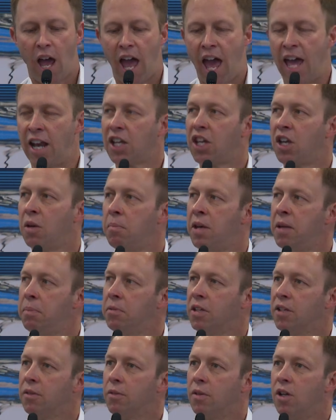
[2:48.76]
and a
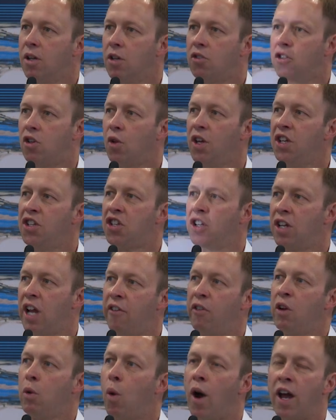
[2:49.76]
commitment to each and
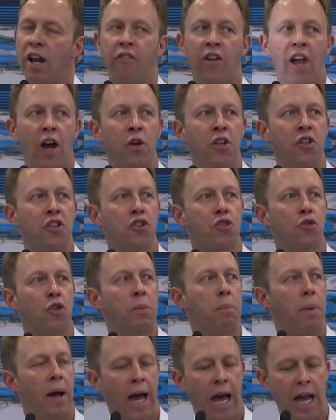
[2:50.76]
every one of our
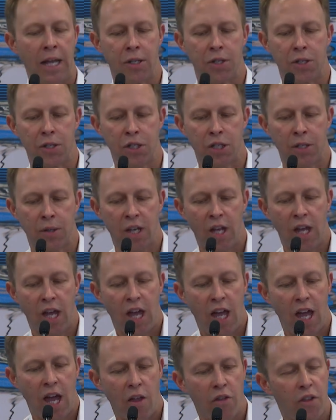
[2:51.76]
industry partners
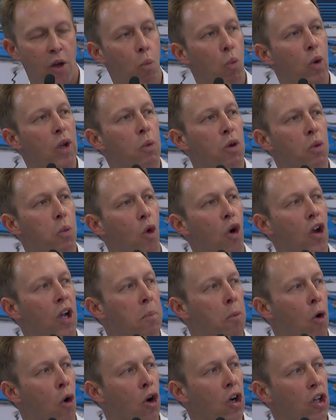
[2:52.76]
that we would work
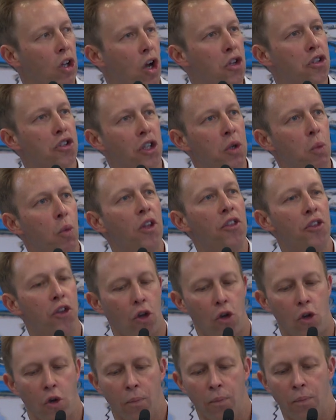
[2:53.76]
more closely with
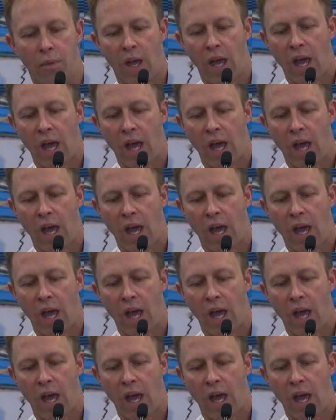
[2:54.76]
you